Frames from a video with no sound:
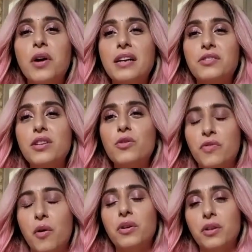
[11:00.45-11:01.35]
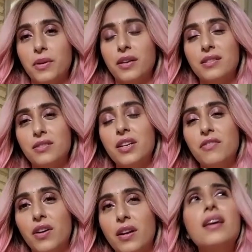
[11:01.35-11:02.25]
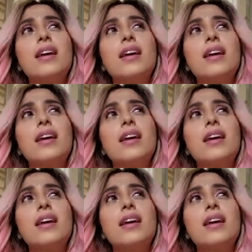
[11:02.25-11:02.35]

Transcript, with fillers: I actually look forward to it. It's really fun.